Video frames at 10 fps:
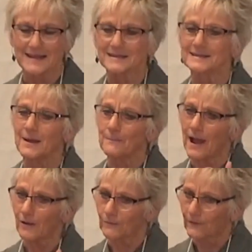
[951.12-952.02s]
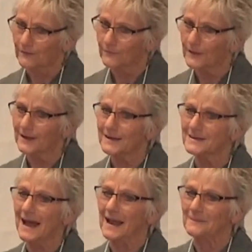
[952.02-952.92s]
step out one foot at a
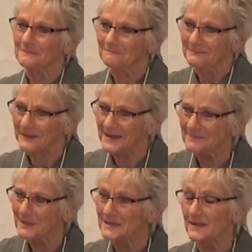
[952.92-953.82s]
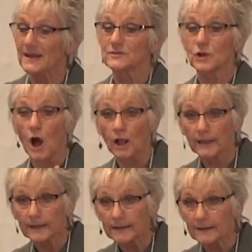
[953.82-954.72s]
time, right? Because he's
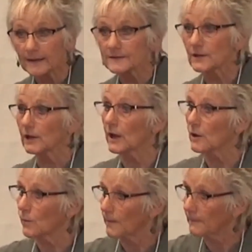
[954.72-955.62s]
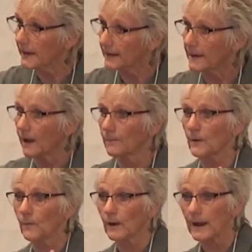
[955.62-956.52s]
calling, he's going to equip me and help
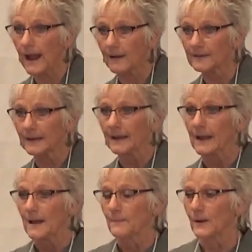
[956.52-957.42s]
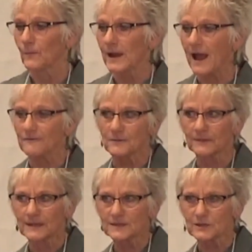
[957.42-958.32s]
it work out. But we have to
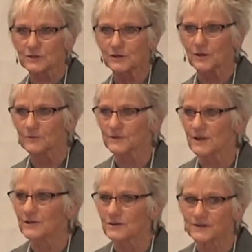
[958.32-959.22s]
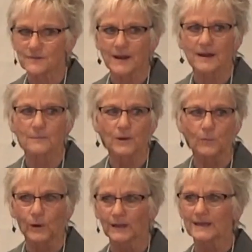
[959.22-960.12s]
listen to those nudges, right? And be
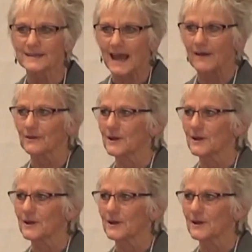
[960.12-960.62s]
willing to have